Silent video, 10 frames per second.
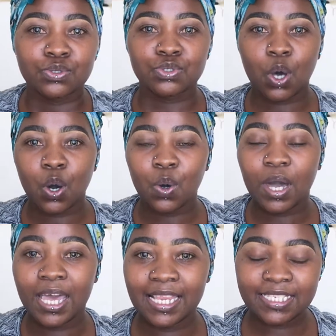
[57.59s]
So
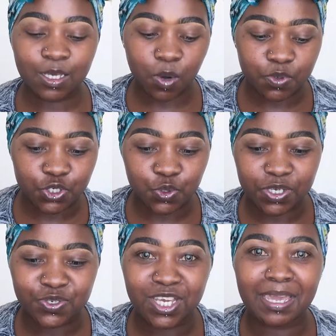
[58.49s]
let's see what we're doing
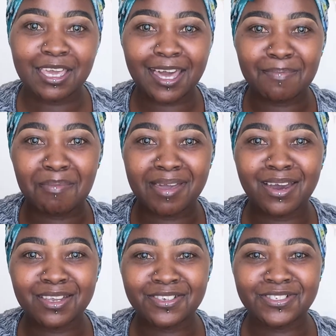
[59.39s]
today. Yeah, my
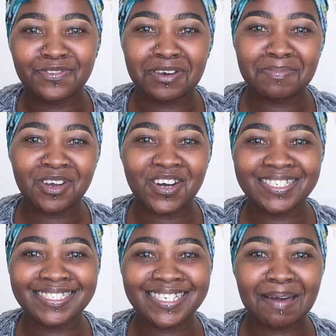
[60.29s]
background is different because
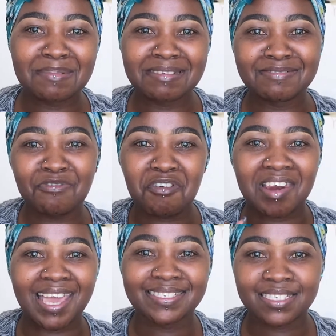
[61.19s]
I'm in a
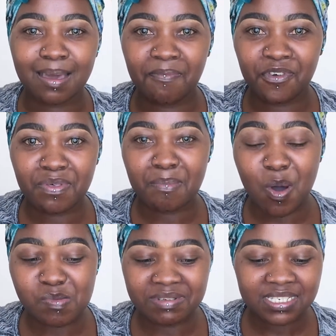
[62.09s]
different like setup for the
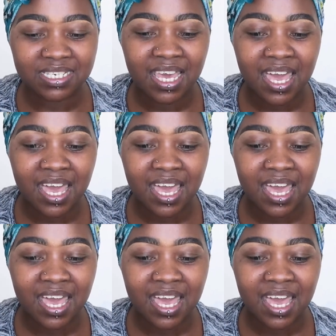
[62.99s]
moment,